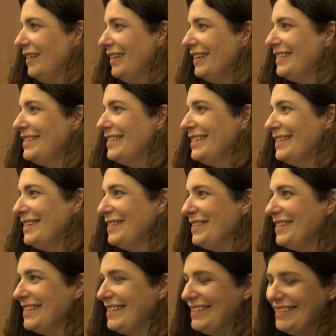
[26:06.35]
This
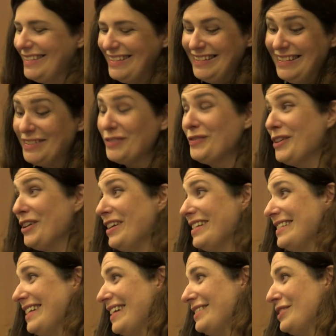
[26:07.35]
is a very
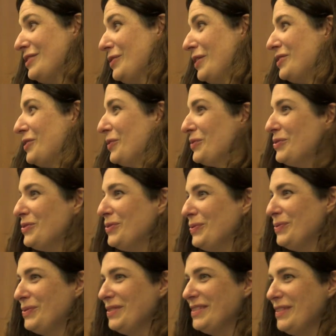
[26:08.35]
sad story.
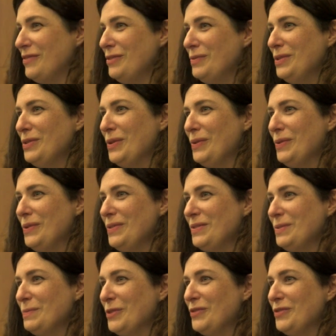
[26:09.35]
So does everyone know who the
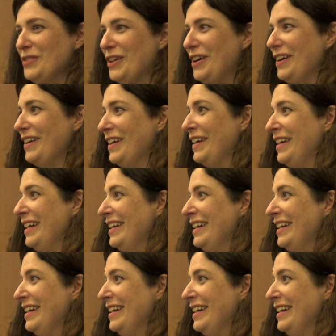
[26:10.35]
Smurfs are?